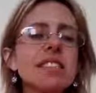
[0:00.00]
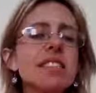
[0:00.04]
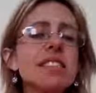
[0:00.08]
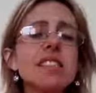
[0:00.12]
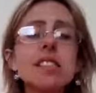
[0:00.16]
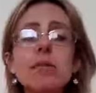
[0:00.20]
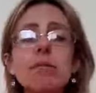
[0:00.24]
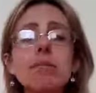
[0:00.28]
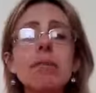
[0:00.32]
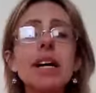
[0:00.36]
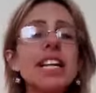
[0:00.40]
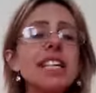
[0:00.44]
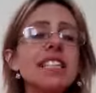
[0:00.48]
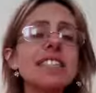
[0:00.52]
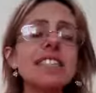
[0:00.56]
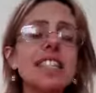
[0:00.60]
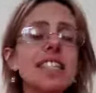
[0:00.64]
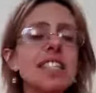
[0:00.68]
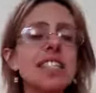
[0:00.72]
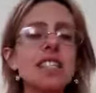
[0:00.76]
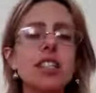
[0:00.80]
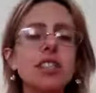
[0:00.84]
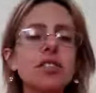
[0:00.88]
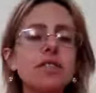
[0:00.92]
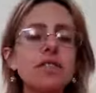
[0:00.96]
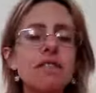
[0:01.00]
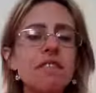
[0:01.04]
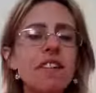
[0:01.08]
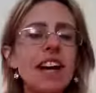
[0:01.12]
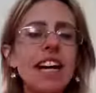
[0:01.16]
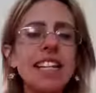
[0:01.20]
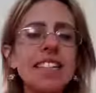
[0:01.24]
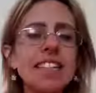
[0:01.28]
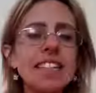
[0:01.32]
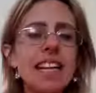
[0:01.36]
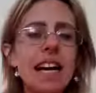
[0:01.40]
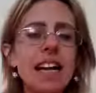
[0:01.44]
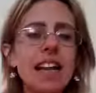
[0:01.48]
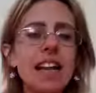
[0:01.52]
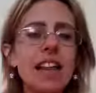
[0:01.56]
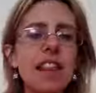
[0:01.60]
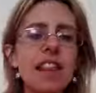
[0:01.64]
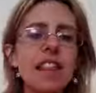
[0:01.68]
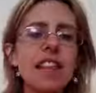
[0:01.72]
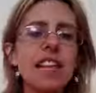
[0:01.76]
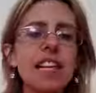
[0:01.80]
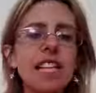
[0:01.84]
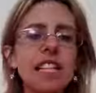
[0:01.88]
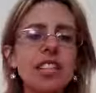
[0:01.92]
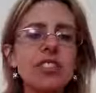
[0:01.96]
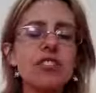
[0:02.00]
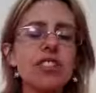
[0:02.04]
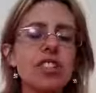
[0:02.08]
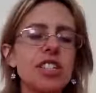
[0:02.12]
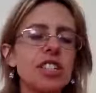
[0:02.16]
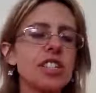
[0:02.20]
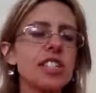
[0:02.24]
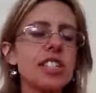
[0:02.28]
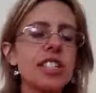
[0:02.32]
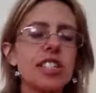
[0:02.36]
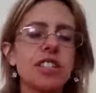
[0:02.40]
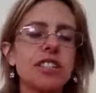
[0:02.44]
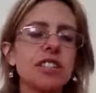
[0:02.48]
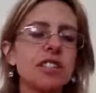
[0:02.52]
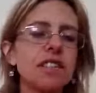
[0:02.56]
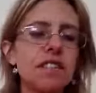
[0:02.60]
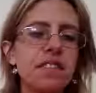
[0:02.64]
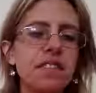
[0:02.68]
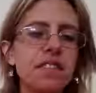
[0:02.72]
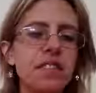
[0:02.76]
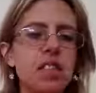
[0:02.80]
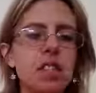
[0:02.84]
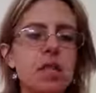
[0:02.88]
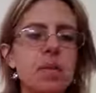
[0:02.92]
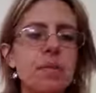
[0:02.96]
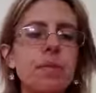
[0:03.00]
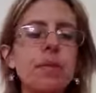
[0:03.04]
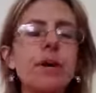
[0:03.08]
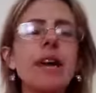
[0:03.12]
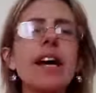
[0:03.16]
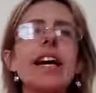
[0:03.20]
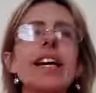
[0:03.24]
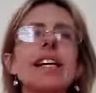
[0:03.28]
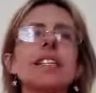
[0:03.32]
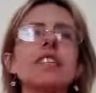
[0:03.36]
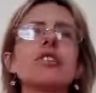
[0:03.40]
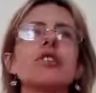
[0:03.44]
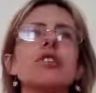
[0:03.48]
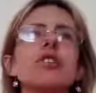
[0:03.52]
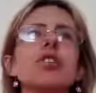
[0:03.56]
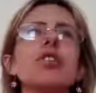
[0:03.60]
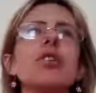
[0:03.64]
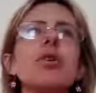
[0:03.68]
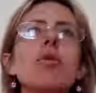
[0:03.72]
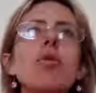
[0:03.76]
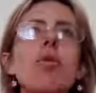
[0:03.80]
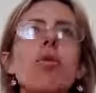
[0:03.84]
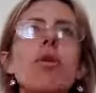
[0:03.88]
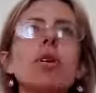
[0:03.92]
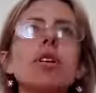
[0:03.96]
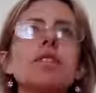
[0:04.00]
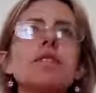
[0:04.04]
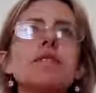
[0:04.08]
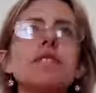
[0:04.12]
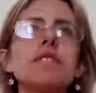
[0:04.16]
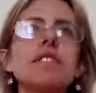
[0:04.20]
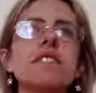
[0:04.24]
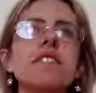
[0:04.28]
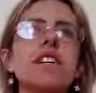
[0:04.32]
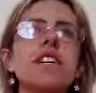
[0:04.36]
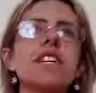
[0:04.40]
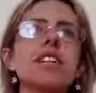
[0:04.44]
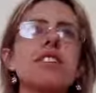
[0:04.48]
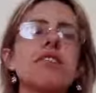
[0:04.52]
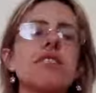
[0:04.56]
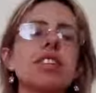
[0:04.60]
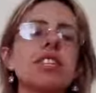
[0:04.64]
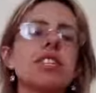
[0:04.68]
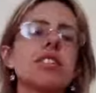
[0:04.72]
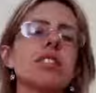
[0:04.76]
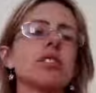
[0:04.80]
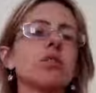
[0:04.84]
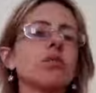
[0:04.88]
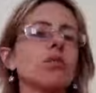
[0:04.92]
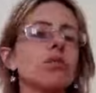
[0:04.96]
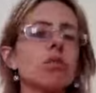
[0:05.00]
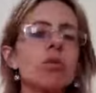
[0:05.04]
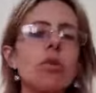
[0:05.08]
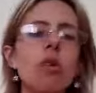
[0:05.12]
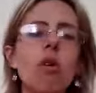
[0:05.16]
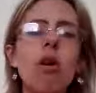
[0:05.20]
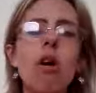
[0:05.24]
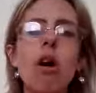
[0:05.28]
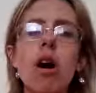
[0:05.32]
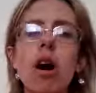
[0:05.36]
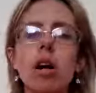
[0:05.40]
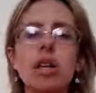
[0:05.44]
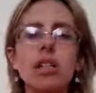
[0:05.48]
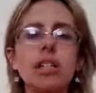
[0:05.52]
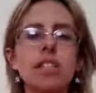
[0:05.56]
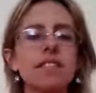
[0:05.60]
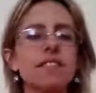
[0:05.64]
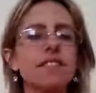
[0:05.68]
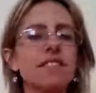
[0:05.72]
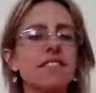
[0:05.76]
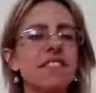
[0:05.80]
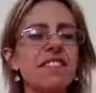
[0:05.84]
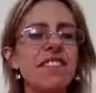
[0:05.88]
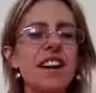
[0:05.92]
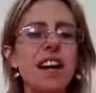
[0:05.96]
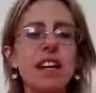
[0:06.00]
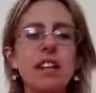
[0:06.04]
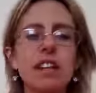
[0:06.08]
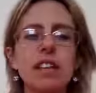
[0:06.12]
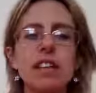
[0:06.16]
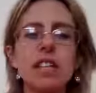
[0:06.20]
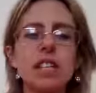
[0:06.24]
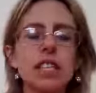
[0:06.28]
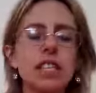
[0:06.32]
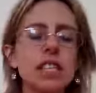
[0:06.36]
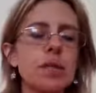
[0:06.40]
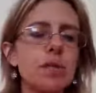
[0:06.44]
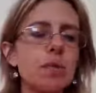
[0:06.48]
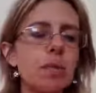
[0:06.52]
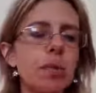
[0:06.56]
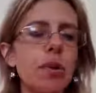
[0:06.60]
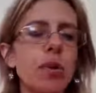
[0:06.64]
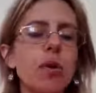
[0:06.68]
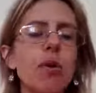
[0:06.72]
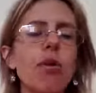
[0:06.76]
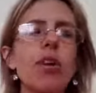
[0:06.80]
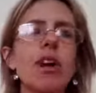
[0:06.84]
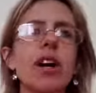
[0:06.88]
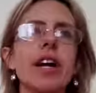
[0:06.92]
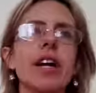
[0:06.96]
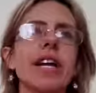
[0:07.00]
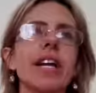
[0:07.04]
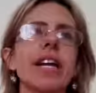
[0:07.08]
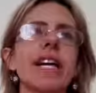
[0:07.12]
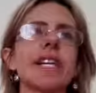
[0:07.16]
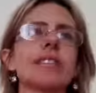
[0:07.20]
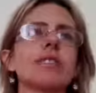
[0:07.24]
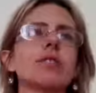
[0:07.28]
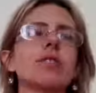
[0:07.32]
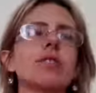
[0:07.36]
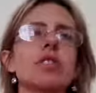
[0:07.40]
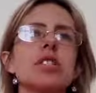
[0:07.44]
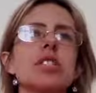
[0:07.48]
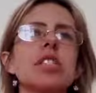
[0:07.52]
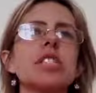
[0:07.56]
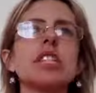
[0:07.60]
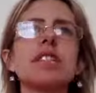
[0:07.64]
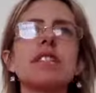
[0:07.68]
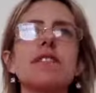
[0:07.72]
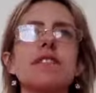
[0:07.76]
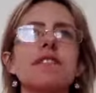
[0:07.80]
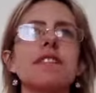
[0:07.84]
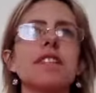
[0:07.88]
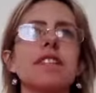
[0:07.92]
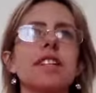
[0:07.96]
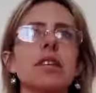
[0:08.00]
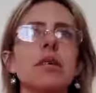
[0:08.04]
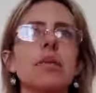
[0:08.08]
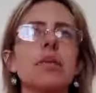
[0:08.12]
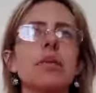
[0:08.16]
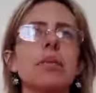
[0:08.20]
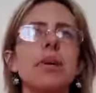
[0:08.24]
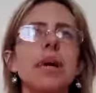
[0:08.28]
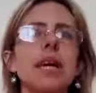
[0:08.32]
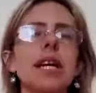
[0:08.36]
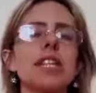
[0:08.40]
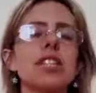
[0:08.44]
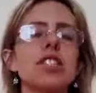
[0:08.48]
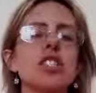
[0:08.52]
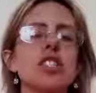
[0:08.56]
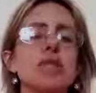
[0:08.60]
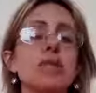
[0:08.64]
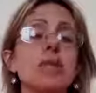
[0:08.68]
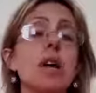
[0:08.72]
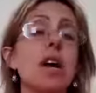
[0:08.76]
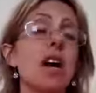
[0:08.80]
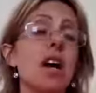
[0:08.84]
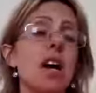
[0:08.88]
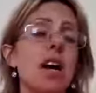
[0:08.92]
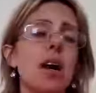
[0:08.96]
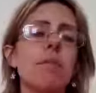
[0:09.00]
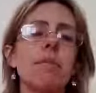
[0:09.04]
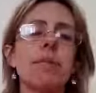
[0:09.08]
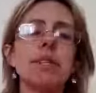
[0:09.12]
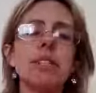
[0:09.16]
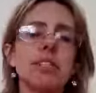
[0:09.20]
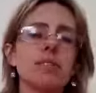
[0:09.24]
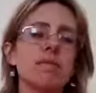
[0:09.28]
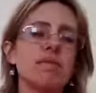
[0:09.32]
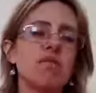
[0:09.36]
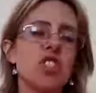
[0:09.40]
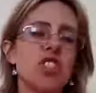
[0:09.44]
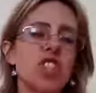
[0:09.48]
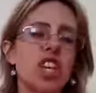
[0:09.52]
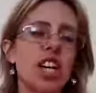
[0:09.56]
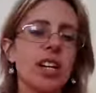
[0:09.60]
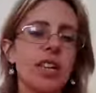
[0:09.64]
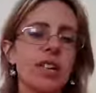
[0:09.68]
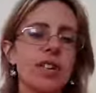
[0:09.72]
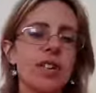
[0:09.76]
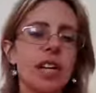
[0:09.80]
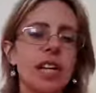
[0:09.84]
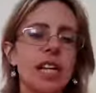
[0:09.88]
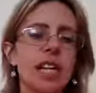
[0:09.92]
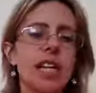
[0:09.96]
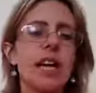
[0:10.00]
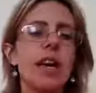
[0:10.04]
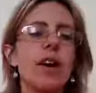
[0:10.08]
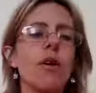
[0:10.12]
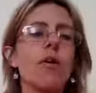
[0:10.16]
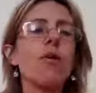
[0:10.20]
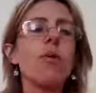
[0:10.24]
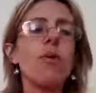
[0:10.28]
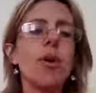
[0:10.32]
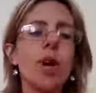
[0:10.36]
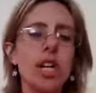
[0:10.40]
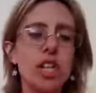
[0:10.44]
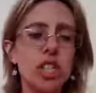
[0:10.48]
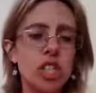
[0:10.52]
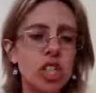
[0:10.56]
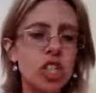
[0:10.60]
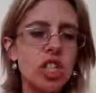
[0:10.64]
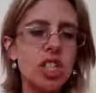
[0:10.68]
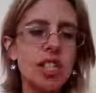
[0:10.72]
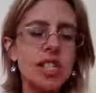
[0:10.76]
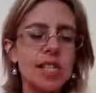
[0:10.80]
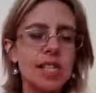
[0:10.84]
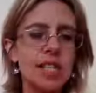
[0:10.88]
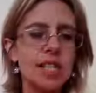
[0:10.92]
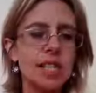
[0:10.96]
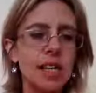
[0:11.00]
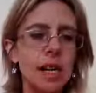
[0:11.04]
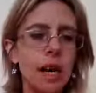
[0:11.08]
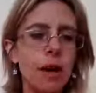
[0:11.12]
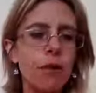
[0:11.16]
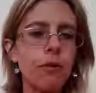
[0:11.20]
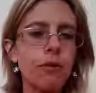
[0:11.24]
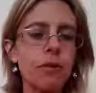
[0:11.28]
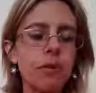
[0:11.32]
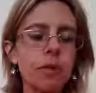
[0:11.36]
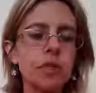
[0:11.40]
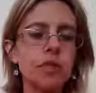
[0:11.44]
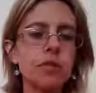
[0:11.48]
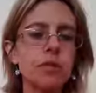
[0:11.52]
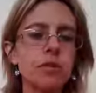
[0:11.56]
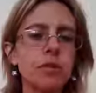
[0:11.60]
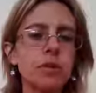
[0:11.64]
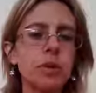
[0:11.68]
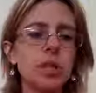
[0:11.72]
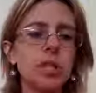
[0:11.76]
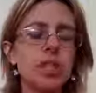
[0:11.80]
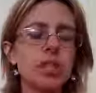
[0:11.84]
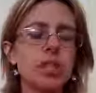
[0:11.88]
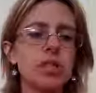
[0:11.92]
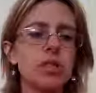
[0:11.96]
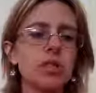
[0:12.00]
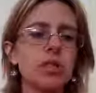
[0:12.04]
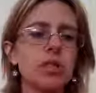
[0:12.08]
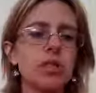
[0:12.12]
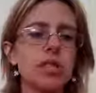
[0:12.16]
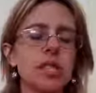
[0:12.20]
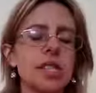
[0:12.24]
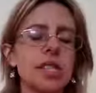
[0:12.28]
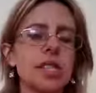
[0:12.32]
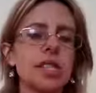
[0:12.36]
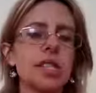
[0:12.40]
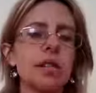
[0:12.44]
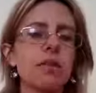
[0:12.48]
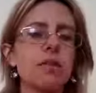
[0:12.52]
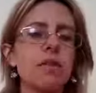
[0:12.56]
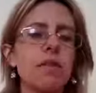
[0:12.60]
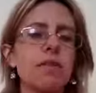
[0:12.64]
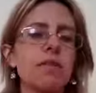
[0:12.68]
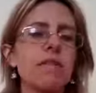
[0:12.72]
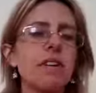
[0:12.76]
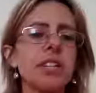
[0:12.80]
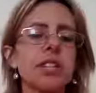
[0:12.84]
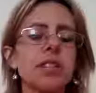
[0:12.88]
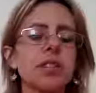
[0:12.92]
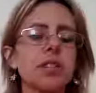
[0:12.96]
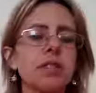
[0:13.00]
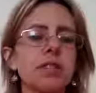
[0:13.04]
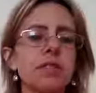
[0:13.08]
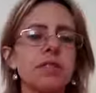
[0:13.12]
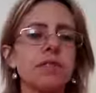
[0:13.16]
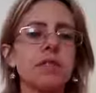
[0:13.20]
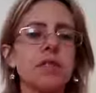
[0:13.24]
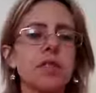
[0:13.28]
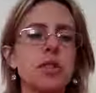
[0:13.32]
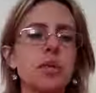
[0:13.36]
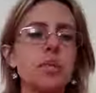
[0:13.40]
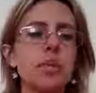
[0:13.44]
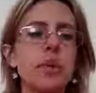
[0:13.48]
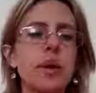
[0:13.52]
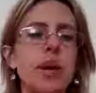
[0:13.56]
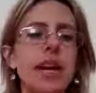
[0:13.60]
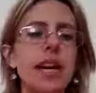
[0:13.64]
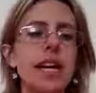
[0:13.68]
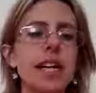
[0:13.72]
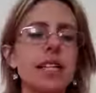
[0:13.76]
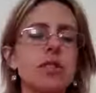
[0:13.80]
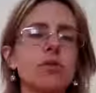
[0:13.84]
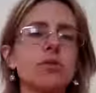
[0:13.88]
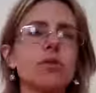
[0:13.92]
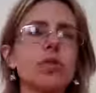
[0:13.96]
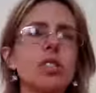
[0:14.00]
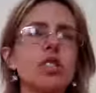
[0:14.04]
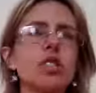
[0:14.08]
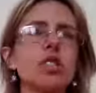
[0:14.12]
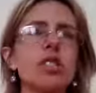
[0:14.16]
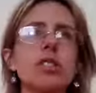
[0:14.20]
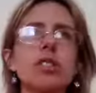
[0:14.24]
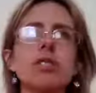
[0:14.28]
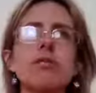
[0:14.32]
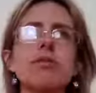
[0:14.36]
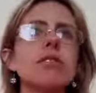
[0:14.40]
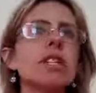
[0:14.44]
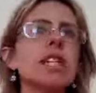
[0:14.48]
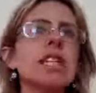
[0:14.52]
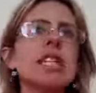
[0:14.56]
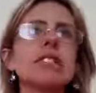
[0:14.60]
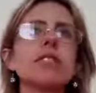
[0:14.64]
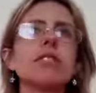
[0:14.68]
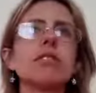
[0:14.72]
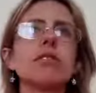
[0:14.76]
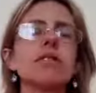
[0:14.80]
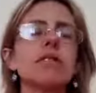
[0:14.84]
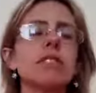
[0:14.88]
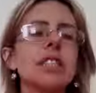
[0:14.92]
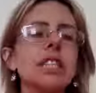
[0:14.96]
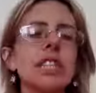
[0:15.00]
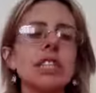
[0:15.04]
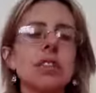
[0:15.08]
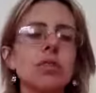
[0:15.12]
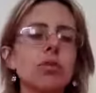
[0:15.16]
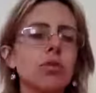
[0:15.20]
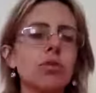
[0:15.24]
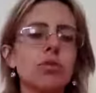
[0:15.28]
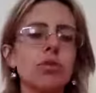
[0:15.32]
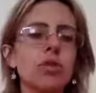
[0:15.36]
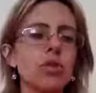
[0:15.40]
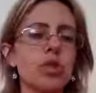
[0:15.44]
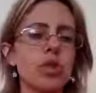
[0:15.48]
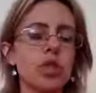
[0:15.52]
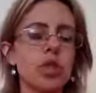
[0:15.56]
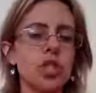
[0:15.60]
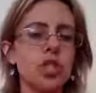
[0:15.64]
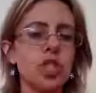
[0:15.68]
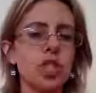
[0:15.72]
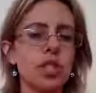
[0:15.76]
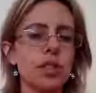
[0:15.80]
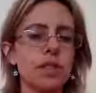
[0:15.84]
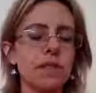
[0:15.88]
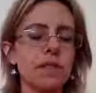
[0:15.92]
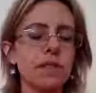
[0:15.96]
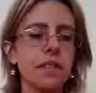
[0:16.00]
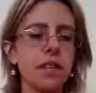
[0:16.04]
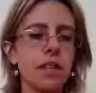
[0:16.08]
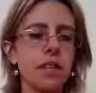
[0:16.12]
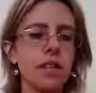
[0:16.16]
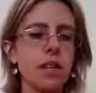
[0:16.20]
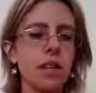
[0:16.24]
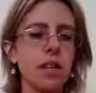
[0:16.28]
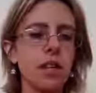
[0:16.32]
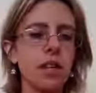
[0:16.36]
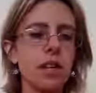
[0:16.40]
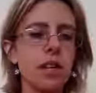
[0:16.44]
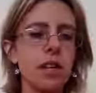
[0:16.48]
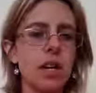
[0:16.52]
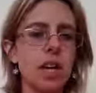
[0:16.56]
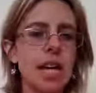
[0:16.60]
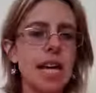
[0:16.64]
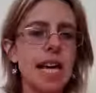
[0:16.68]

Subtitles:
somebody does not find anything interesting on the first page, or you want for any reason to go on and further explore and get to see the further pages. But generally, we are just enough with the results that we find on the first page. We just really don't need to search any further.